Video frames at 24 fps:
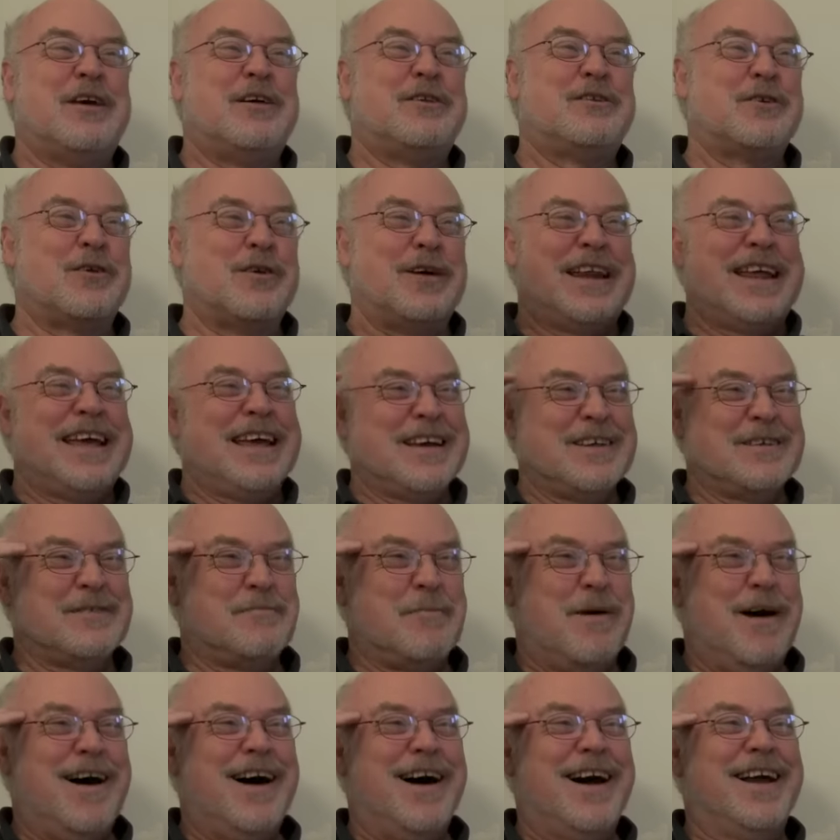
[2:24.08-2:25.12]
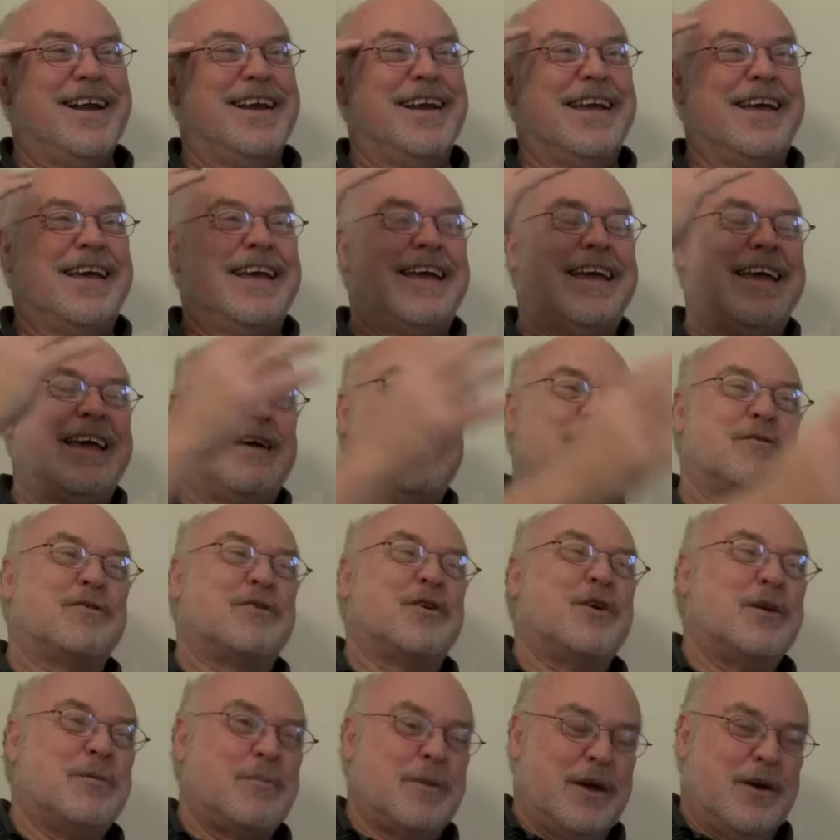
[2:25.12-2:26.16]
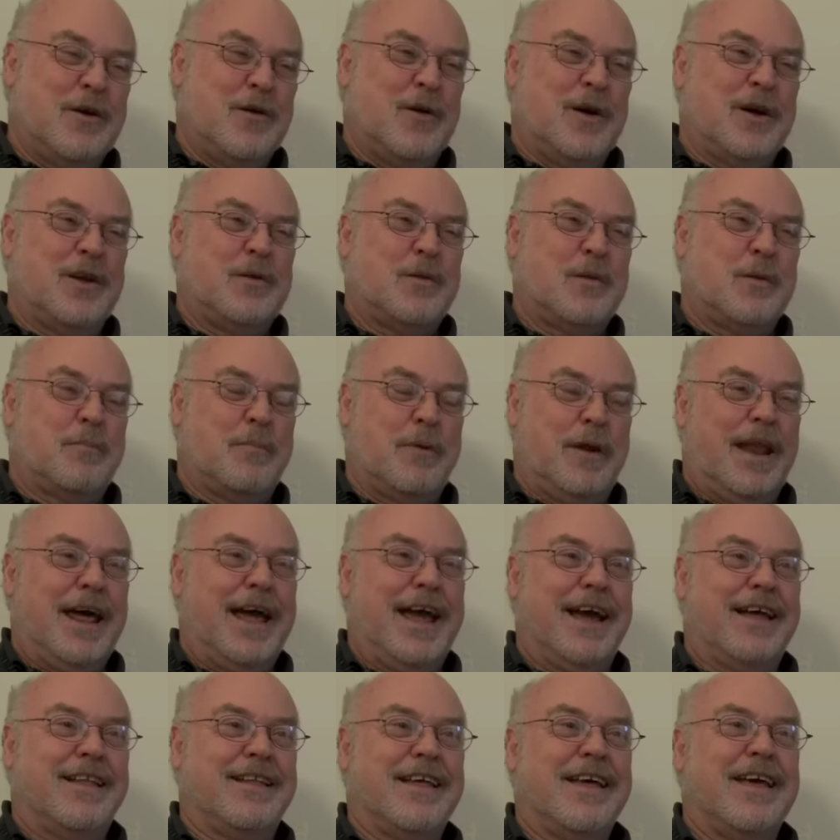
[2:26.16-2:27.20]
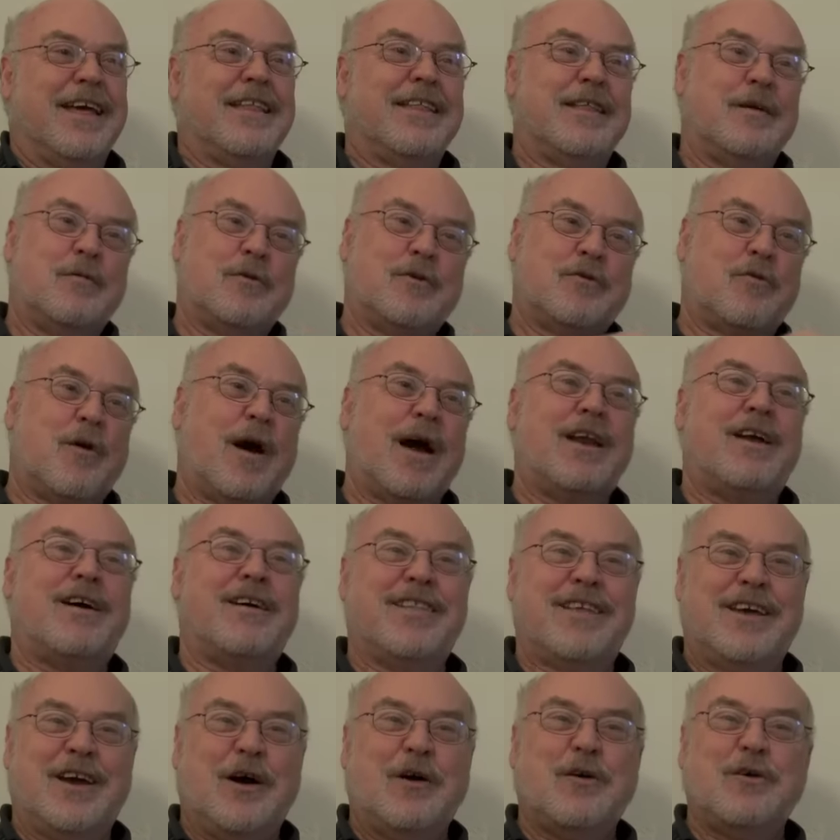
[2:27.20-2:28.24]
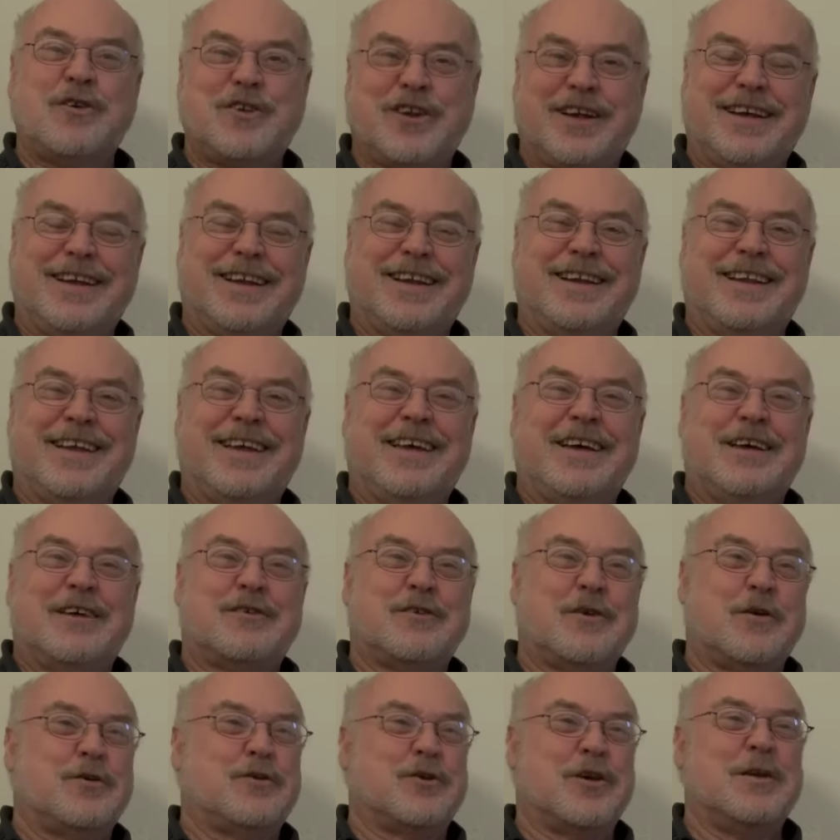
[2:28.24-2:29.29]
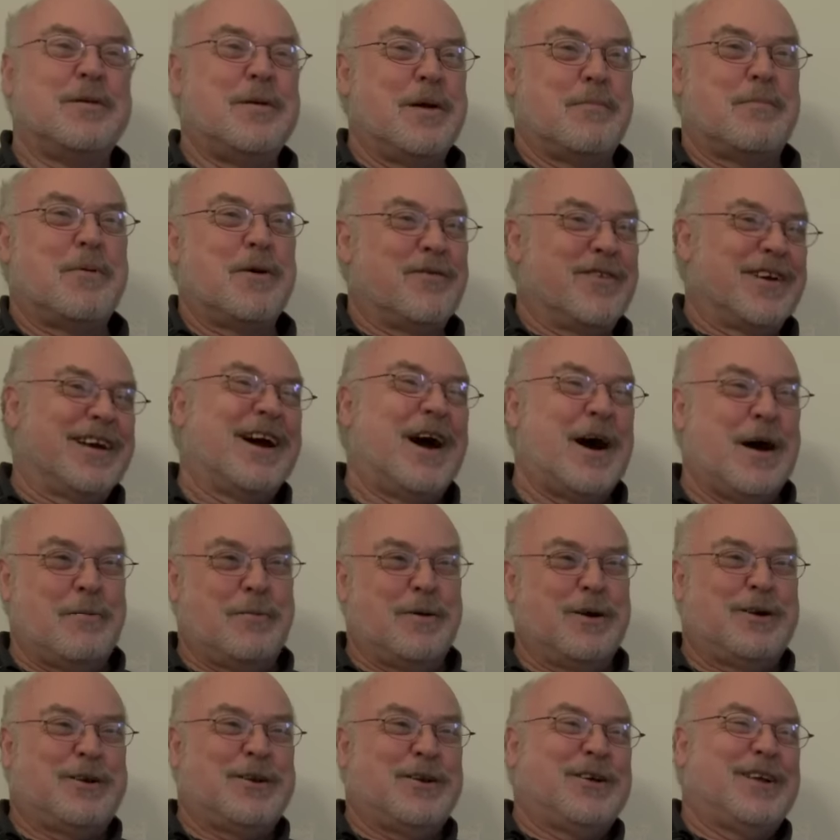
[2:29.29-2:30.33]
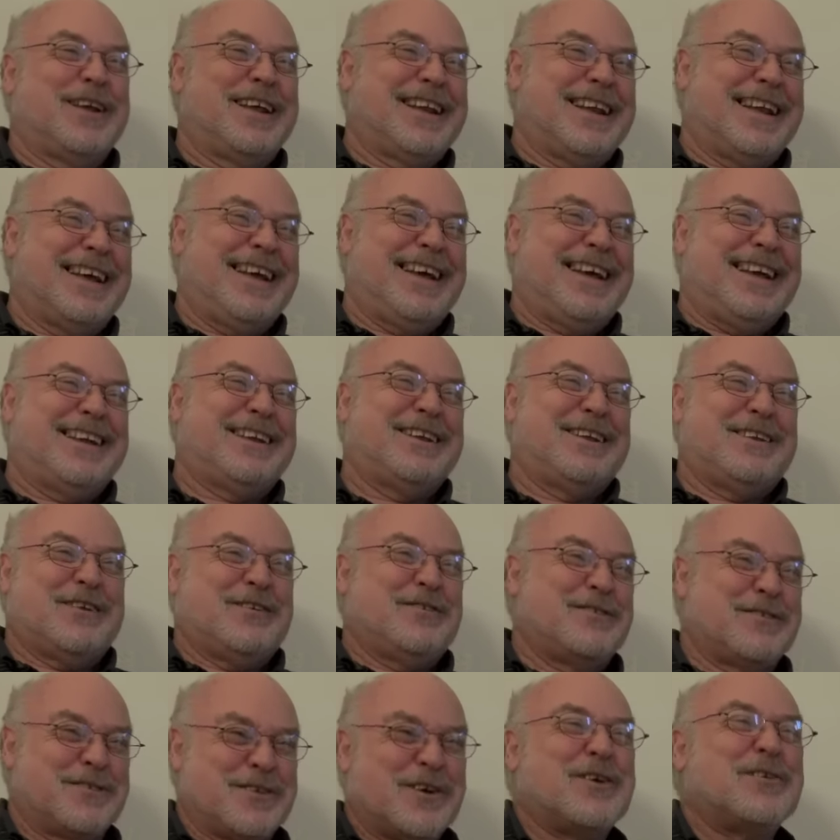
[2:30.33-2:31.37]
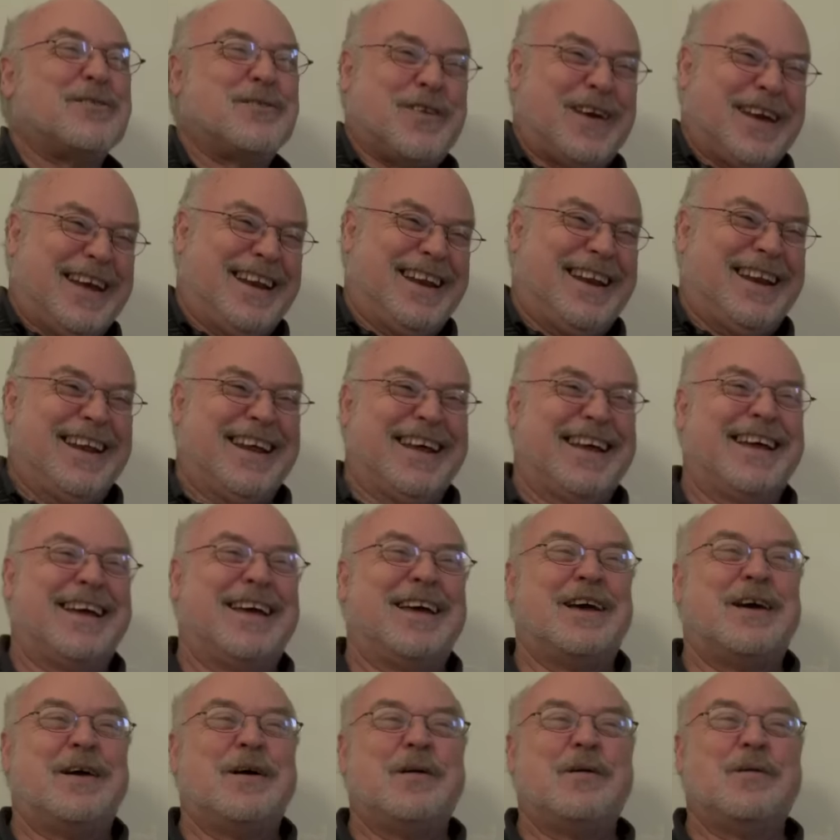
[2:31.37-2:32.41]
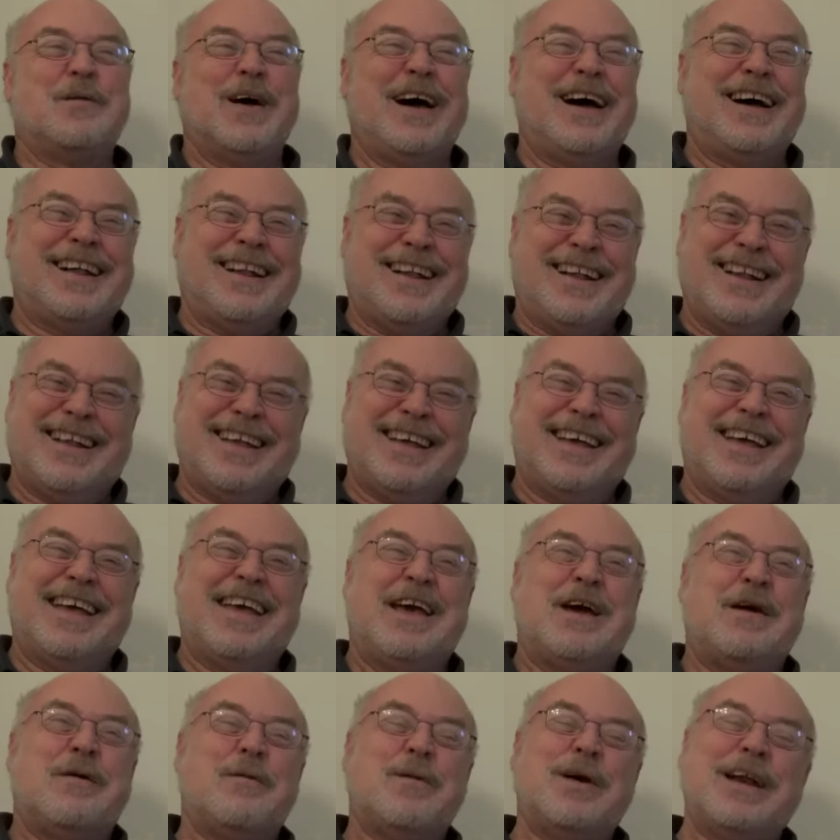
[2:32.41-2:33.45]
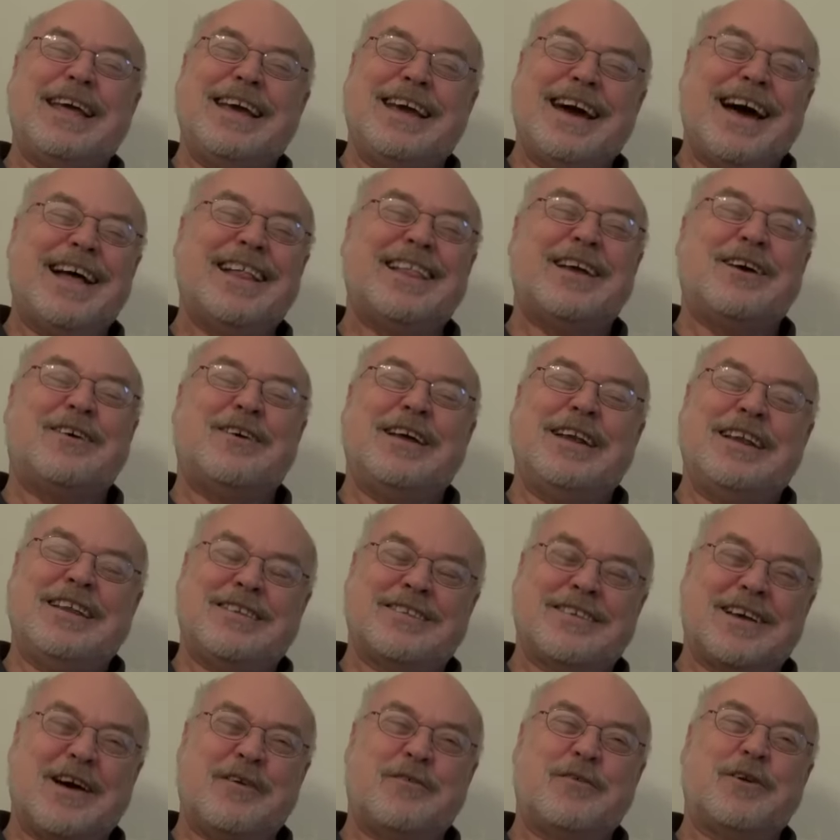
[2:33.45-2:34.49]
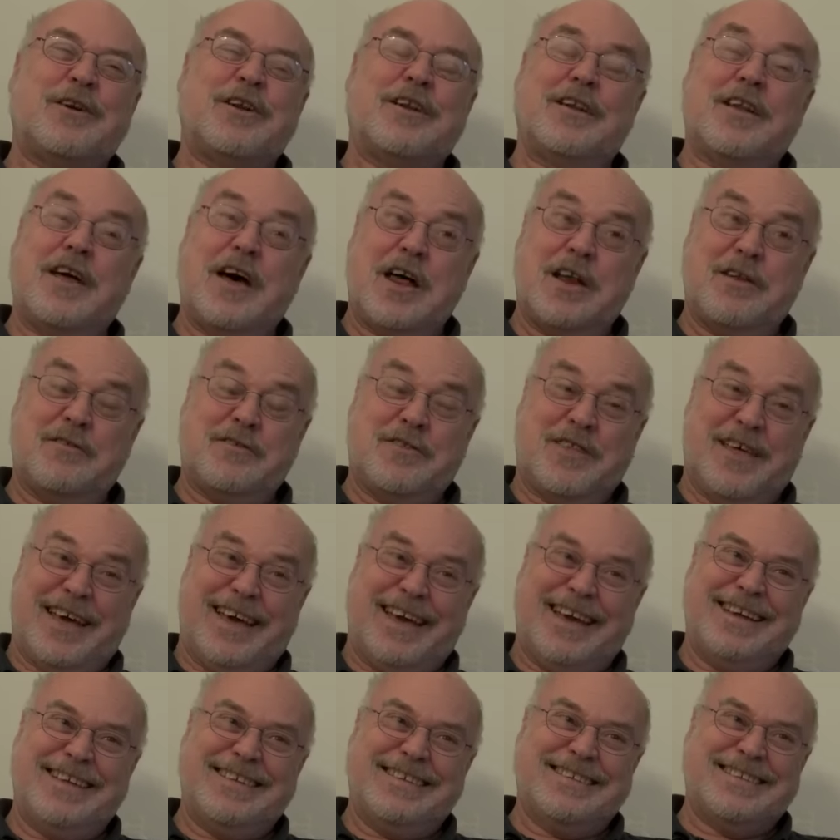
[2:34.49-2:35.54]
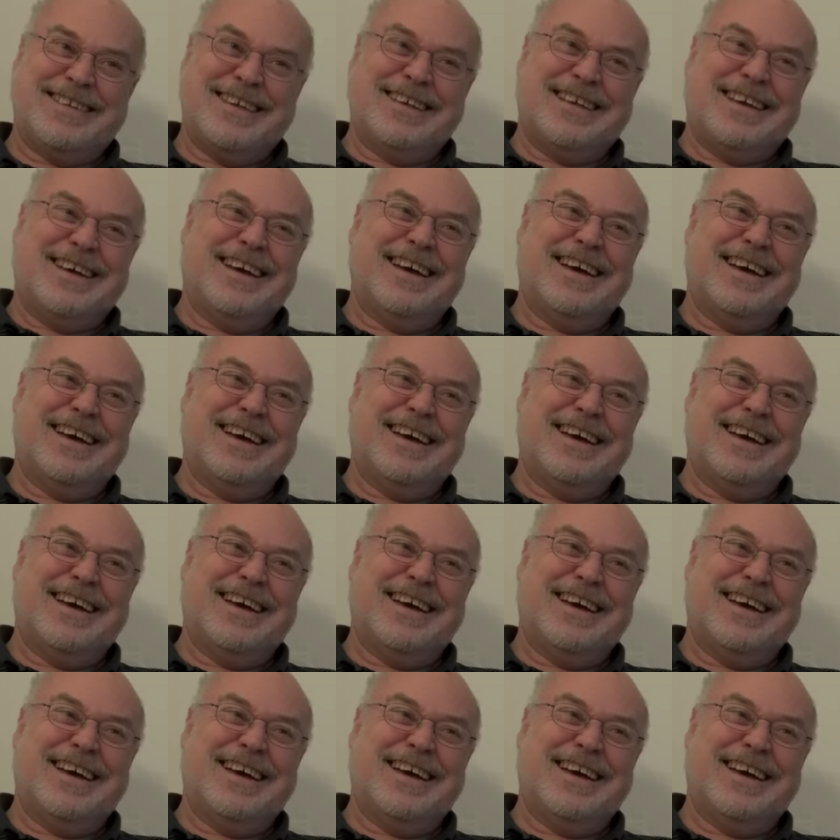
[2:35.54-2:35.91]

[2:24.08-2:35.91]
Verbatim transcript: So in his mind, he was going to be going to a plant that was right on the ocean, so it was going to be a perfect opportunity to do surfing. Well, when he got there, he discovered a lot of things.